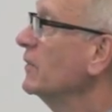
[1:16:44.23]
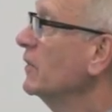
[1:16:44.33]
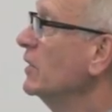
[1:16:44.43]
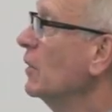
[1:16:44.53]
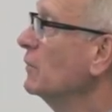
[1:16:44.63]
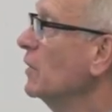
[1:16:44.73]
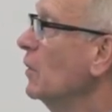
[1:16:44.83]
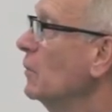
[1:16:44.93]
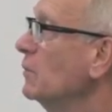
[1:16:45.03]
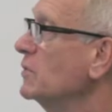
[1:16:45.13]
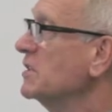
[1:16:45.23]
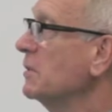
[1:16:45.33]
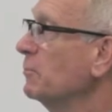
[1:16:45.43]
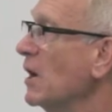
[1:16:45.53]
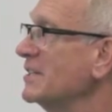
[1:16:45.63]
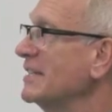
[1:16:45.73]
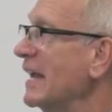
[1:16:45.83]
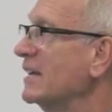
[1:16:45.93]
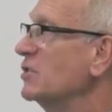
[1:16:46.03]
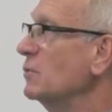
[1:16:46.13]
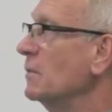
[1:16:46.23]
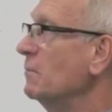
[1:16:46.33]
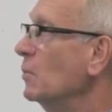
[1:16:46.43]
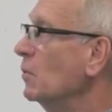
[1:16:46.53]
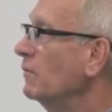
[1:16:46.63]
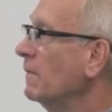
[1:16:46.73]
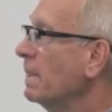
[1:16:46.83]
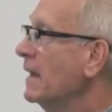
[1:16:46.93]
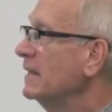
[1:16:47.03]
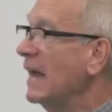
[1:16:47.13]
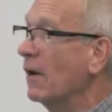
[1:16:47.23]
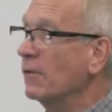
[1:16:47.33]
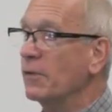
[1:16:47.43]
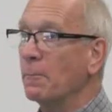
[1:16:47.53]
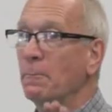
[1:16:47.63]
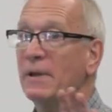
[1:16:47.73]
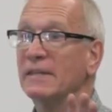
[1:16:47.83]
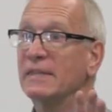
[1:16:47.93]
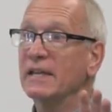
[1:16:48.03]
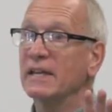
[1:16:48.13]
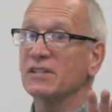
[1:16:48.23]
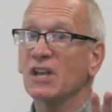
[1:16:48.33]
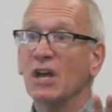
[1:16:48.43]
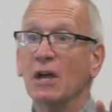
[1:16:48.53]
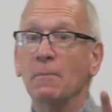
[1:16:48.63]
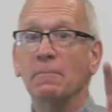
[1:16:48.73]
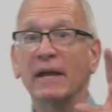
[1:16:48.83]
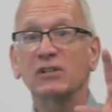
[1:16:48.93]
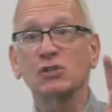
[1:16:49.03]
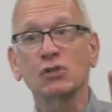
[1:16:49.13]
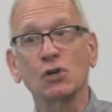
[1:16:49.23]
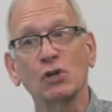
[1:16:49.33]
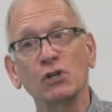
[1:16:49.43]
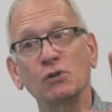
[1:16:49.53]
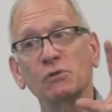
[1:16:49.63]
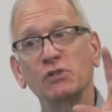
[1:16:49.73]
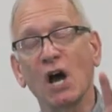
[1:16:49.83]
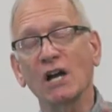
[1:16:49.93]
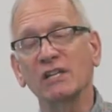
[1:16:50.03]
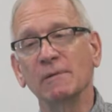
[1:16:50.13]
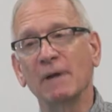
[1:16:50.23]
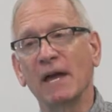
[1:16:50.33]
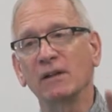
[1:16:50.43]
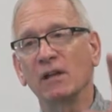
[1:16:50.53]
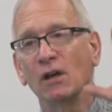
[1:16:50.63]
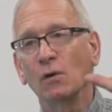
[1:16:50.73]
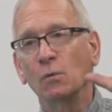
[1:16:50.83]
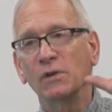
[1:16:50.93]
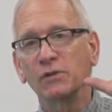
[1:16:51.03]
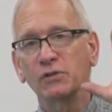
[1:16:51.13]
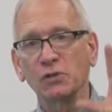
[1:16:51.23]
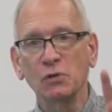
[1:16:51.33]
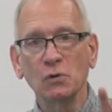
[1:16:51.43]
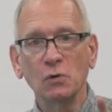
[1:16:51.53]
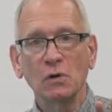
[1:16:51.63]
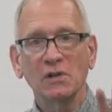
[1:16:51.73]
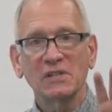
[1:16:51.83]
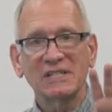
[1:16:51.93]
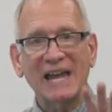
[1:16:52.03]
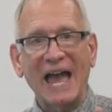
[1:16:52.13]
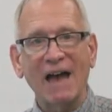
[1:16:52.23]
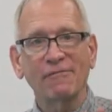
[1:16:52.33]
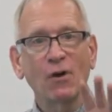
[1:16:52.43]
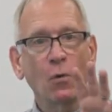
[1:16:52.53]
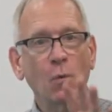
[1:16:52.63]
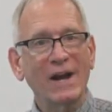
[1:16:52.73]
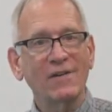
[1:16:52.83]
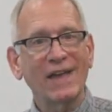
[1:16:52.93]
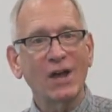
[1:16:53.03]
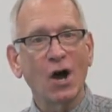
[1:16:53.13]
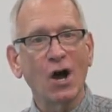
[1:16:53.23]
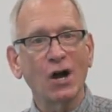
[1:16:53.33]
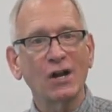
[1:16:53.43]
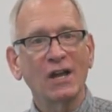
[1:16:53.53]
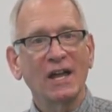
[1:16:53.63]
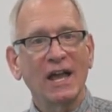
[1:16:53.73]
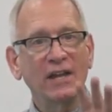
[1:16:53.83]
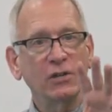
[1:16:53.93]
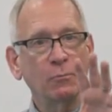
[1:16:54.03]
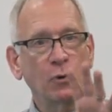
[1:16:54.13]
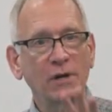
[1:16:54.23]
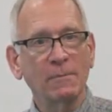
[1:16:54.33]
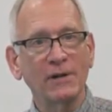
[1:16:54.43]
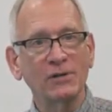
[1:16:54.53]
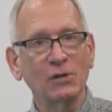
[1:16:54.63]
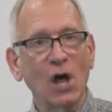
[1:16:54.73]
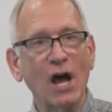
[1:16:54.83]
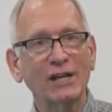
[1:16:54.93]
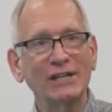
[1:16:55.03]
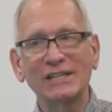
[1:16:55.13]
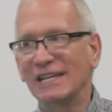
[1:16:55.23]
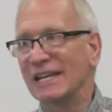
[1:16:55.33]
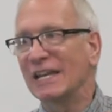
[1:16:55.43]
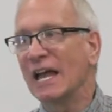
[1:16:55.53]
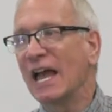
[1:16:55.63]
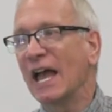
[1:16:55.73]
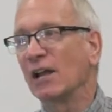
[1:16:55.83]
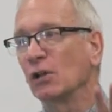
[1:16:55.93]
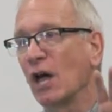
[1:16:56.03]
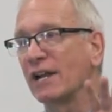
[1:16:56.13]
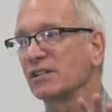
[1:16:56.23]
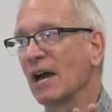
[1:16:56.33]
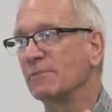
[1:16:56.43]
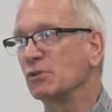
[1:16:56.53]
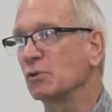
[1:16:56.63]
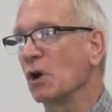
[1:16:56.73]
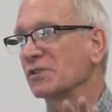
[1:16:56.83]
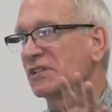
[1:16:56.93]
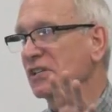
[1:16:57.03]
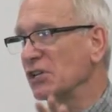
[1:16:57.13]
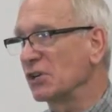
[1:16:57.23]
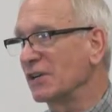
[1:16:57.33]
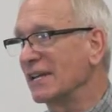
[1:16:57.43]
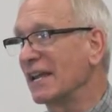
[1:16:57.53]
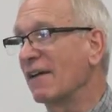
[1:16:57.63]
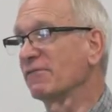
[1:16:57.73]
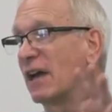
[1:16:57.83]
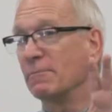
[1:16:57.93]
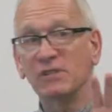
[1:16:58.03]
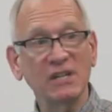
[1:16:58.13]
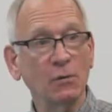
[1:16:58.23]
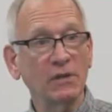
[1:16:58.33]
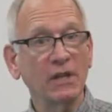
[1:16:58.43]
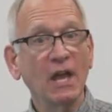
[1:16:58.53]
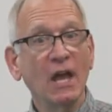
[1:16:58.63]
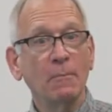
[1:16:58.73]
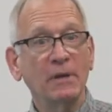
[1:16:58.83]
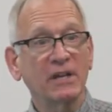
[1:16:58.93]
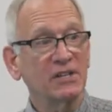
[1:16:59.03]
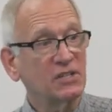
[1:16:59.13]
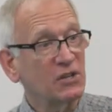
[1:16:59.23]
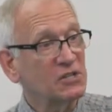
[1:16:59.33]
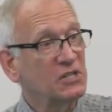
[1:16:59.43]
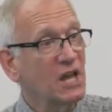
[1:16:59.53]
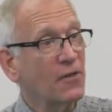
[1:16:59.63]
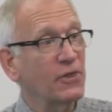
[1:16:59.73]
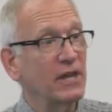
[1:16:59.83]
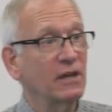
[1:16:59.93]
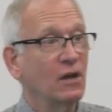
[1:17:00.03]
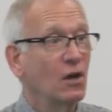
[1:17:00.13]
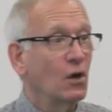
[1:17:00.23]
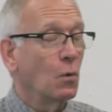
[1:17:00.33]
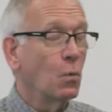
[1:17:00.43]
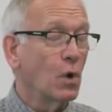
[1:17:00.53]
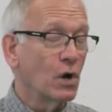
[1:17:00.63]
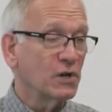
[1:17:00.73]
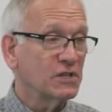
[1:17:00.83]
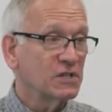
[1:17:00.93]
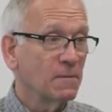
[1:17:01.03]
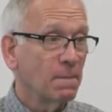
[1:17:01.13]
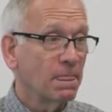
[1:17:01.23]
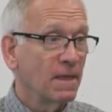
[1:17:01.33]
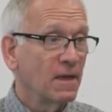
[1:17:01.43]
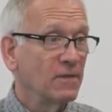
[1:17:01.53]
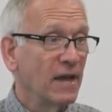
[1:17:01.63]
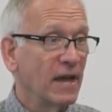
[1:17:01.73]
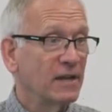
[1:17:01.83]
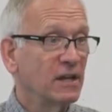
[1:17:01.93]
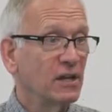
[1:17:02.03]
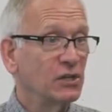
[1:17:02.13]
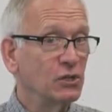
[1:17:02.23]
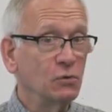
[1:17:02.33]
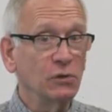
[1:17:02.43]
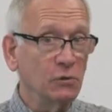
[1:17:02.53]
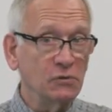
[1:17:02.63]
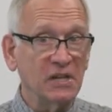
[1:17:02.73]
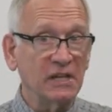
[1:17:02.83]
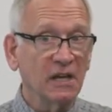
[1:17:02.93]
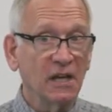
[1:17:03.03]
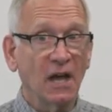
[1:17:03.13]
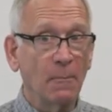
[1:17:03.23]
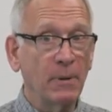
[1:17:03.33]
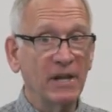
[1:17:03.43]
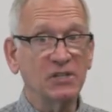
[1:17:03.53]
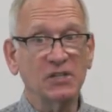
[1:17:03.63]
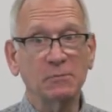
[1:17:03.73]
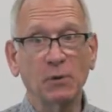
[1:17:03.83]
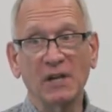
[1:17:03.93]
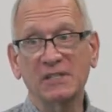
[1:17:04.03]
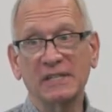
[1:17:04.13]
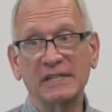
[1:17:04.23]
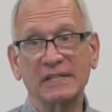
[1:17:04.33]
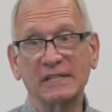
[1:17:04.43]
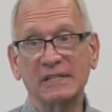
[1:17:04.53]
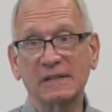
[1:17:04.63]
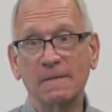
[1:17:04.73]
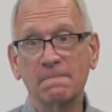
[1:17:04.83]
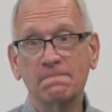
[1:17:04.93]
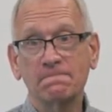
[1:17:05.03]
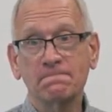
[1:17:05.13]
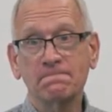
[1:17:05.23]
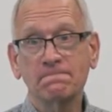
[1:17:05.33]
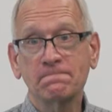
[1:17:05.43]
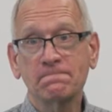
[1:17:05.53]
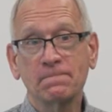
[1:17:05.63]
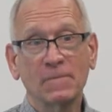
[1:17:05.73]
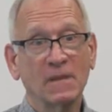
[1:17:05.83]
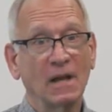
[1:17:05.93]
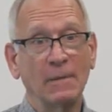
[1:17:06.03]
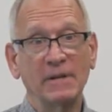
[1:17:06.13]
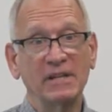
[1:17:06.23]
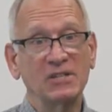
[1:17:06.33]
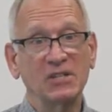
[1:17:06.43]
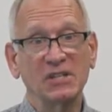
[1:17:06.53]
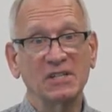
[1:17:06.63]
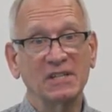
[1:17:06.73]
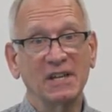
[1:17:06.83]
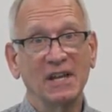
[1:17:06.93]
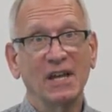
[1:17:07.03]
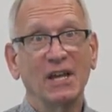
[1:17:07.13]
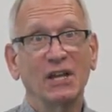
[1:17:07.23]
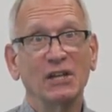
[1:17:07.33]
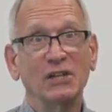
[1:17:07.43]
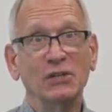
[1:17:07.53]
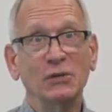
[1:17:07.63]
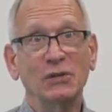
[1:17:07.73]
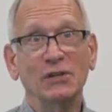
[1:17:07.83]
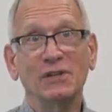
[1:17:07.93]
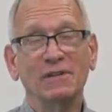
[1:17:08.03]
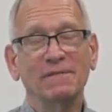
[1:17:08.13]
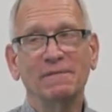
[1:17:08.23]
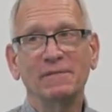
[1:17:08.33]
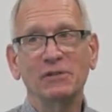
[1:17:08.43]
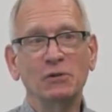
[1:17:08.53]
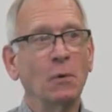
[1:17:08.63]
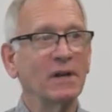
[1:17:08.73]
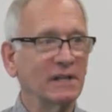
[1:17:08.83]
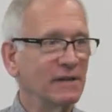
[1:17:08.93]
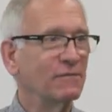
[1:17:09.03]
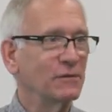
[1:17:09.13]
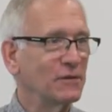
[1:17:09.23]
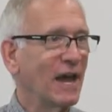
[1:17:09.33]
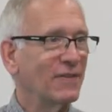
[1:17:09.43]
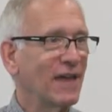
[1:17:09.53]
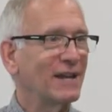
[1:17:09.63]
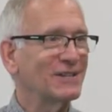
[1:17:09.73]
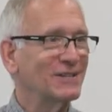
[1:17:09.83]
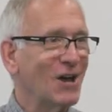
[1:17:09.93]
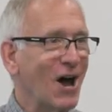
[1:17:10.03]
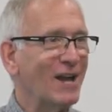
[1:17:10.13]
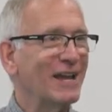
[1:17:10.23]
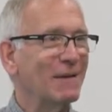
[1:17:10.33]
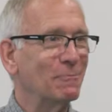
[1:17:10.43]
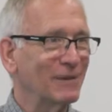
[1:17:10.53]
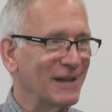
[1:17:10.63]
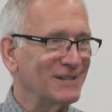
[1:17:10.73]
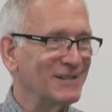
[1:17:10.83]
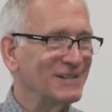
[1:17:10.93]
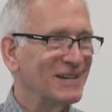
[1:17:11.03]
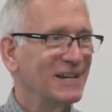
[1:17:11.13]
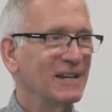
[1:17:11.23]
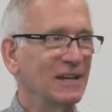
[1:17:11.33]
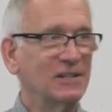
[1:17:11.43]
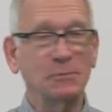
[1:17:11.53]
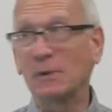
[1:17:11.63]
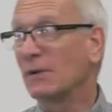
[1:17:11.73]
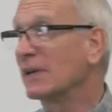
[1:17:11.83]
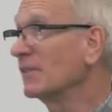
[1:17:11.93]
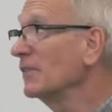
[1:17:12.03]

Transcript: So you don't go, just the prosthetics you remove. Now, the big thing is make sure you document with two staff where they are and you put them under lock and key. And a lot of times you call security and have them deal with it because there's nothing worse than you losing a patient's prosthesis. I mean, it's just, you, you don't want to live through that. That is not a pleasant experience.